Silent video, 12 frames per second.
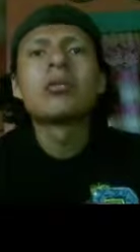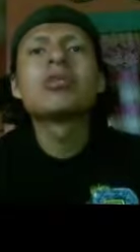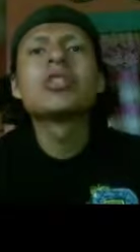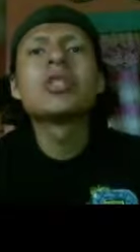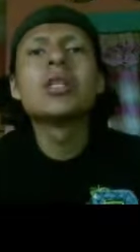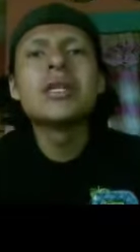
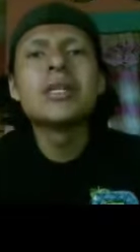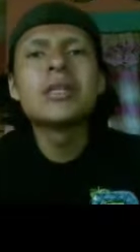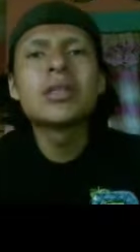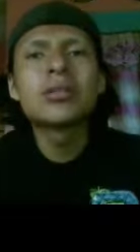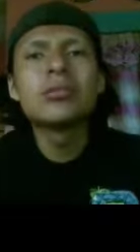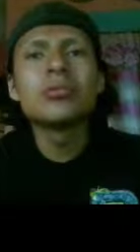which
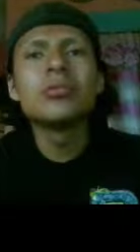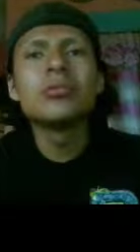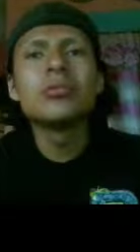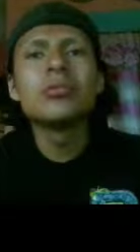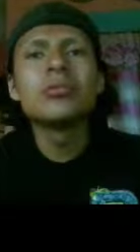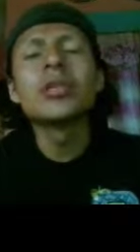lead
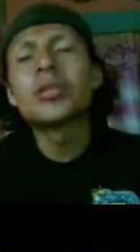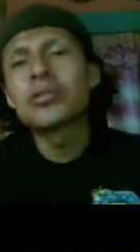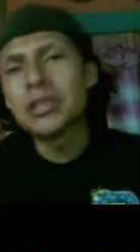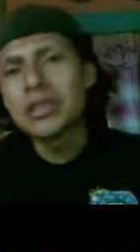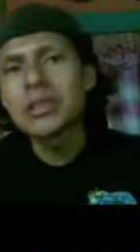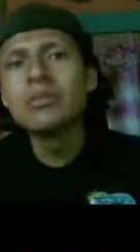to
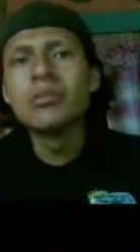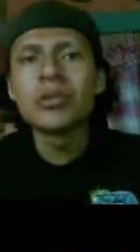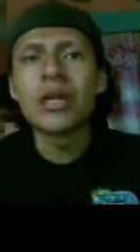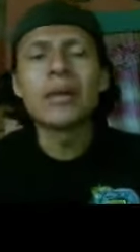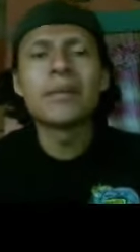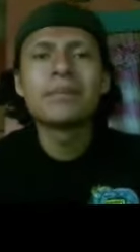increased
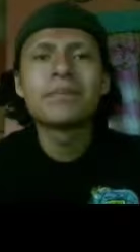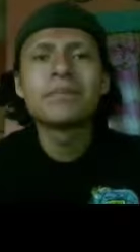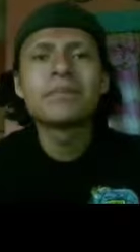muda.